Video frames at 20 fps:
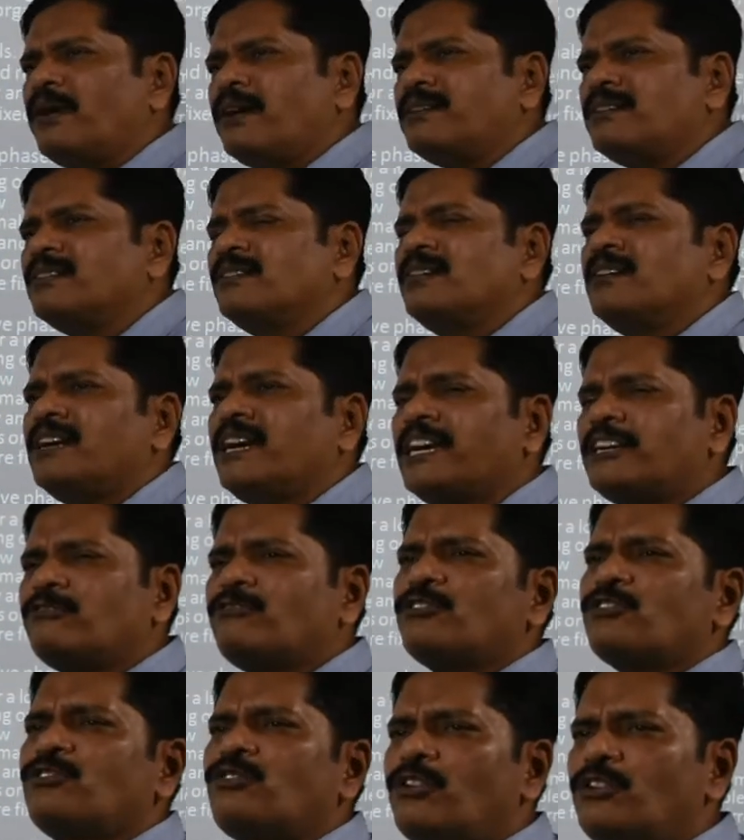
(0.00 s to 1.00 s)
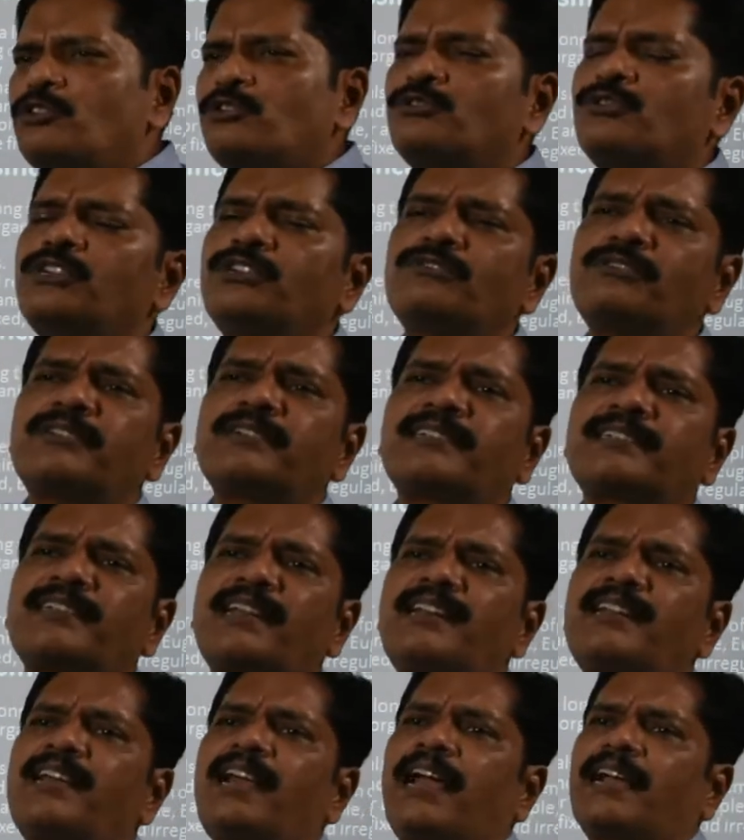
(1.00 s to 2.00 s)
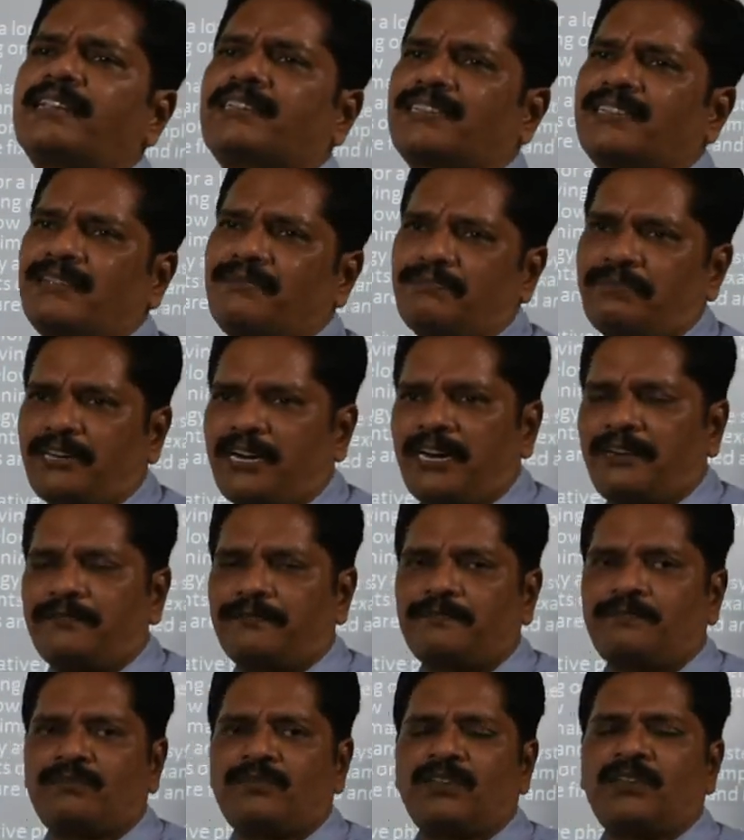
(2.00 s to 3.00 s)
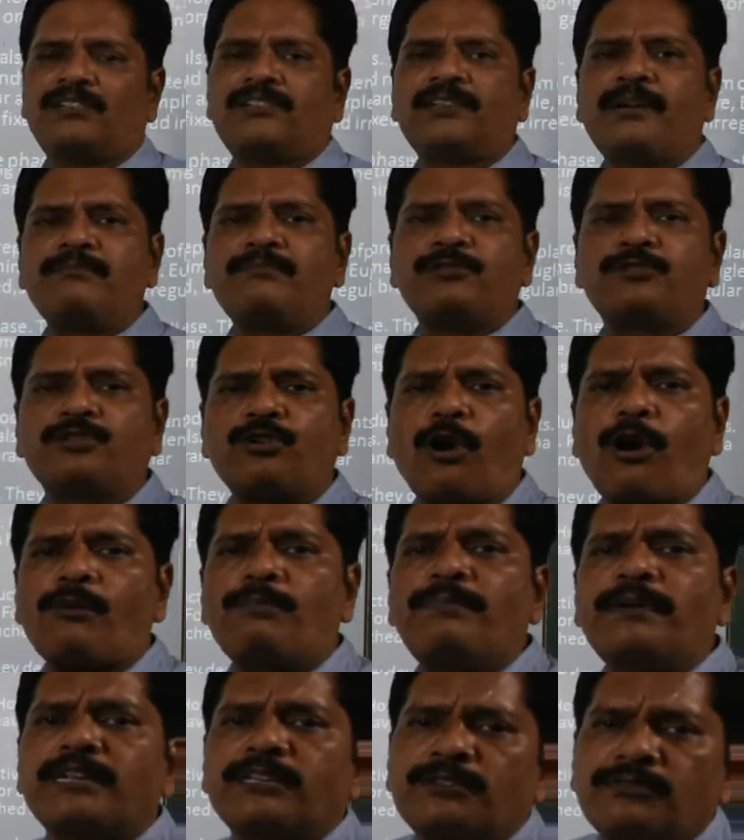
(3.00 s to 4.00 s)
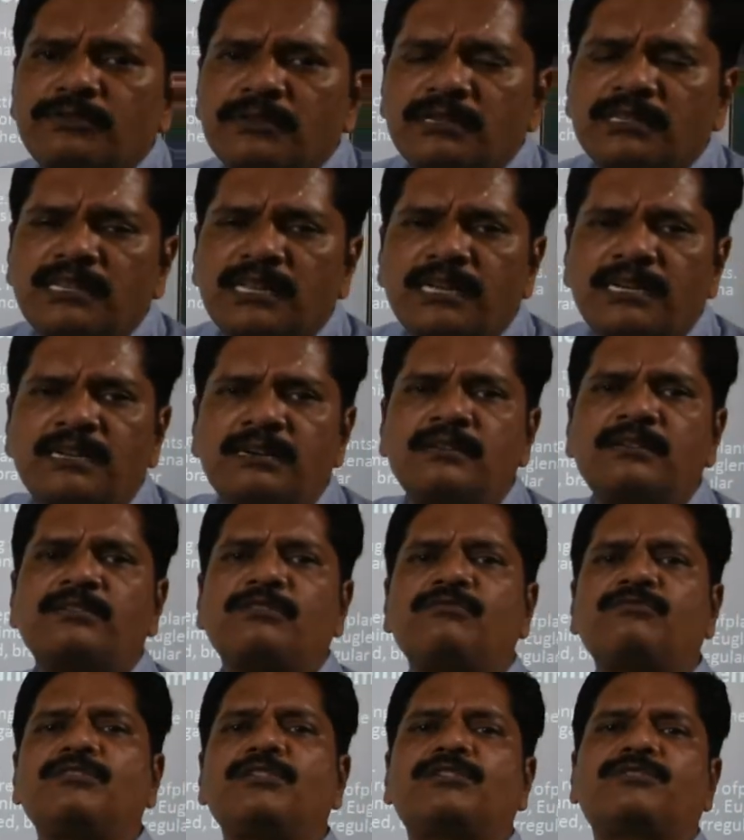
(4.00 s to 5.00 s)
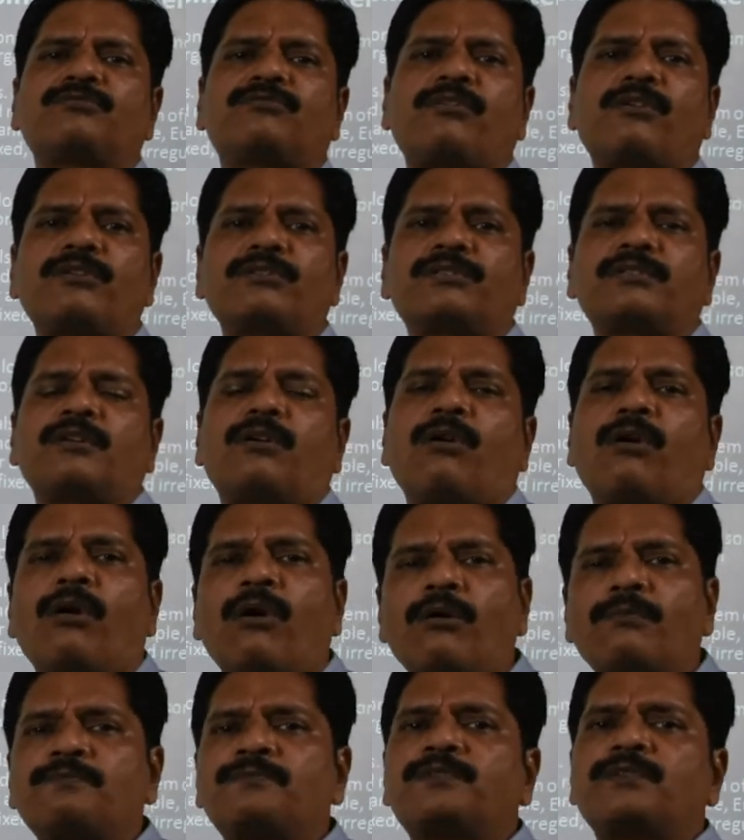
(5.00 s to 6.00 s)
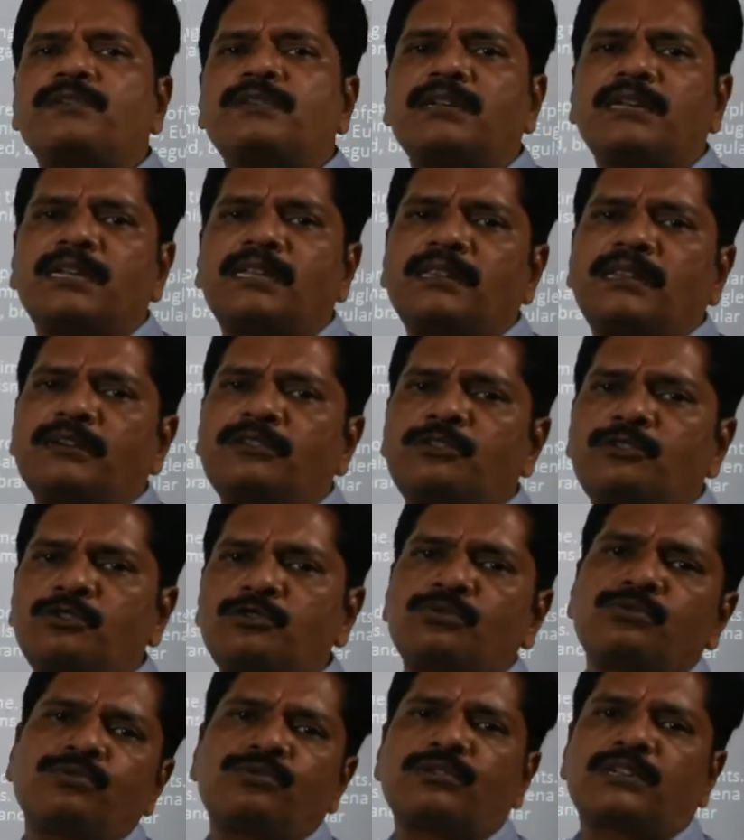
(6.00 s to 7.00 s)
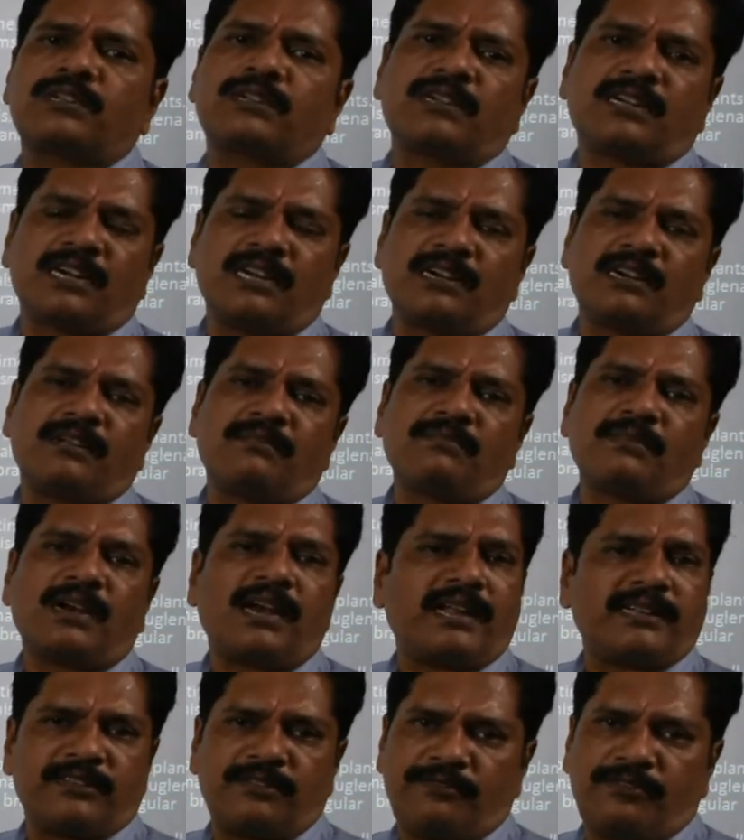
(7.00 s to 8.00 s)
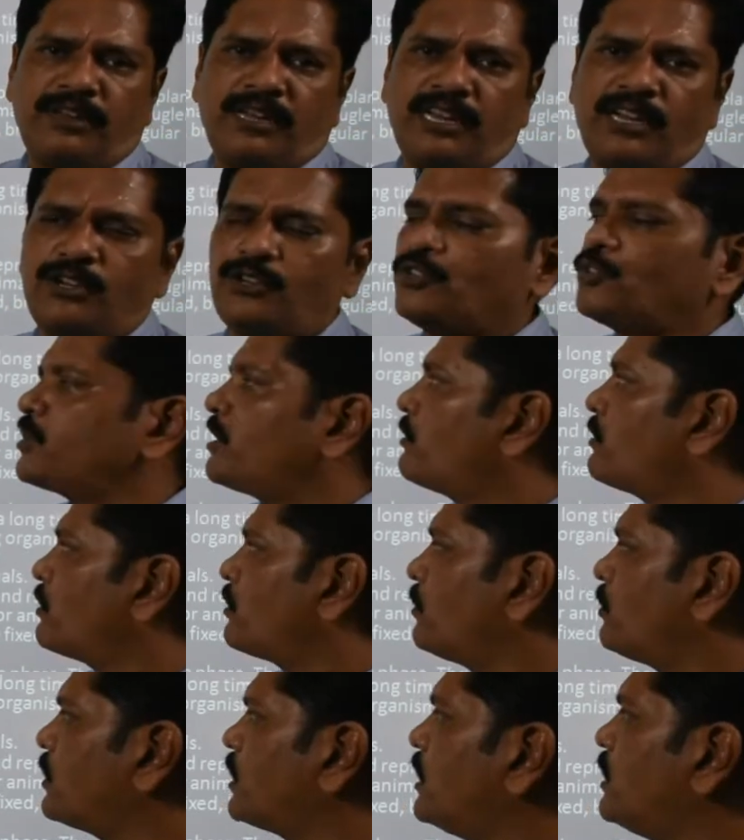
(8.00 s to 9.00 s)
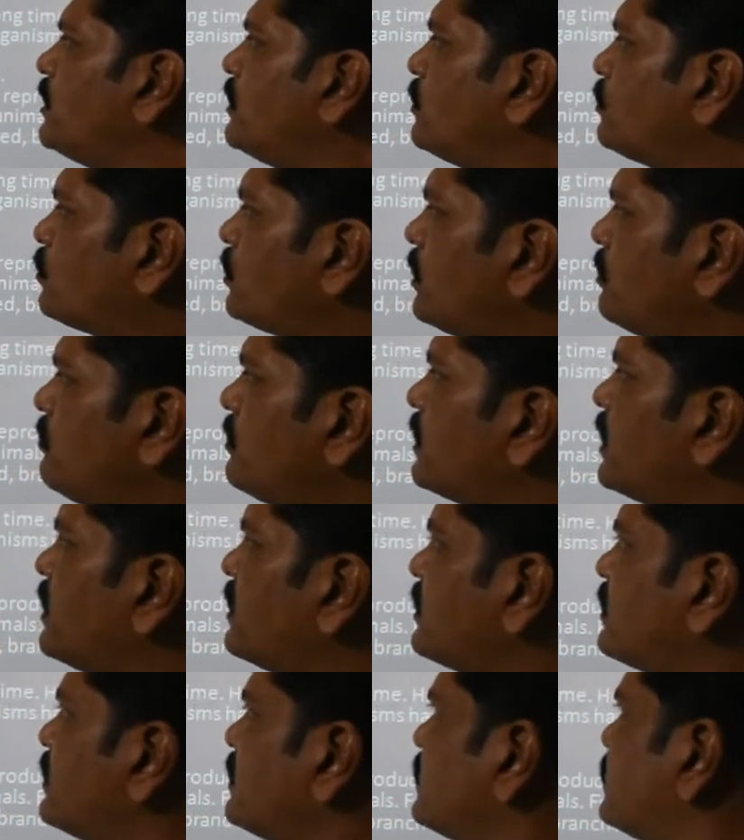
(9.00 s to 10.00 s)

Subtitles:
but it was not universally accepted. Some drawbacks were there which was observed in the two kingdom classification. Okay, so we can